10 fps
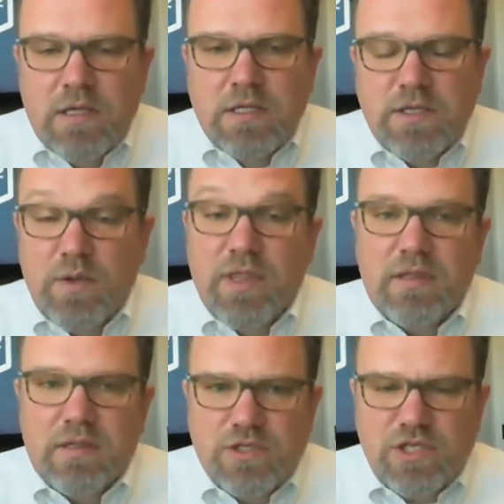So
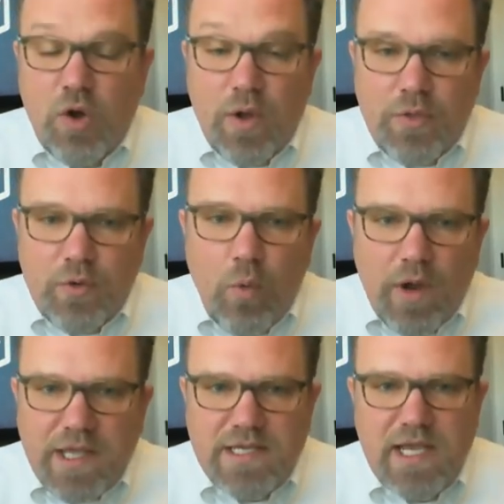just going through one
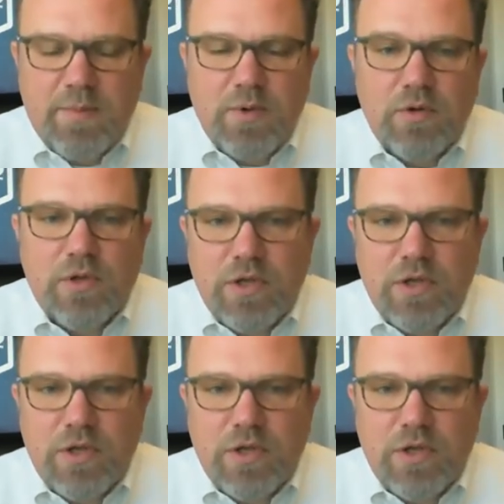example,